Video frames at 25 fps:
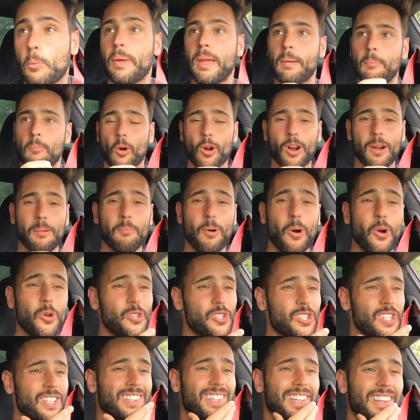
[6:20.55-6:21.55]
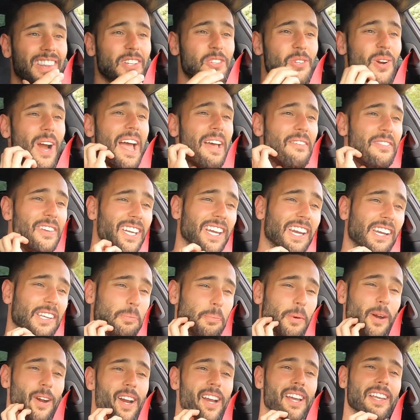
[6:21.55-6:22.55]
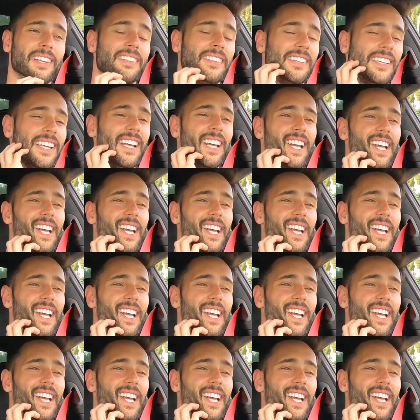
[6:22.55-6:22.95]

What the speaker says: bit more emotion to the driving experience.